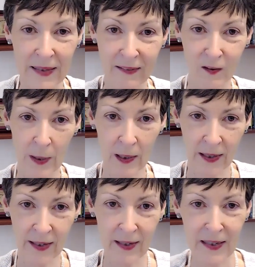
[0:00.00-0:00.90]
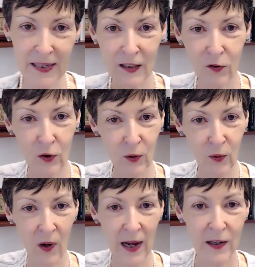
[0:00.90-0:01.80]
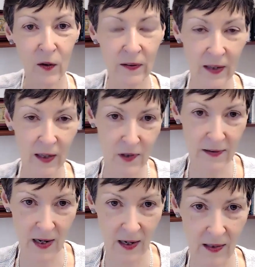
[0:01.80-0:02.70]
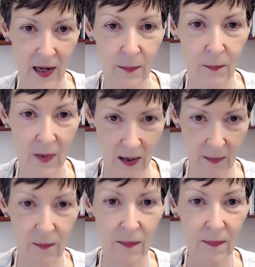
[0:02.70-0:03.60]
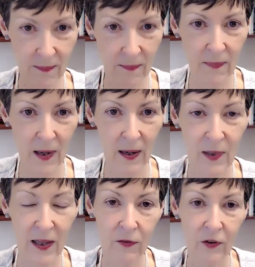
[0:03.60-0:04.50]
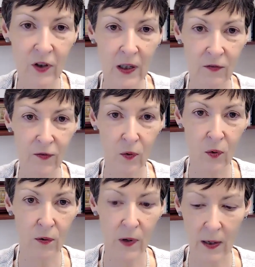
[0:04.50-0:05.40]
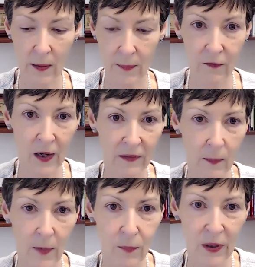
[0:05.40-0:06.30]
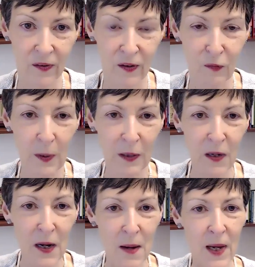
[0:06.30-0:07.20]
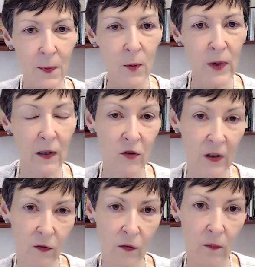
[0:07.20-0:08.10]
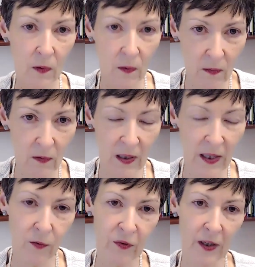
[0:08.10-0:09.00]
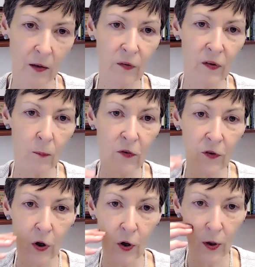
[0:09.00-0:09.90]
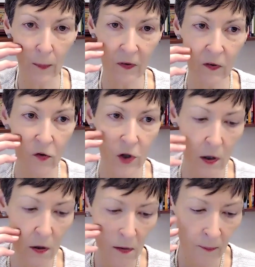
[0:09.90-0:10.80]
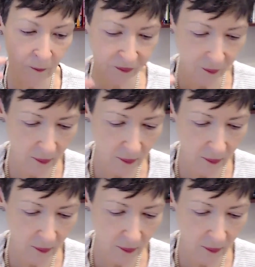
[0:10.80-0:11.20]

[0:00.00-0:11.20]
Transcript: I can spell AI to I use it every day, and I'm leveraging it for advancing my business. But maybe we can just level set on some terms, Joe.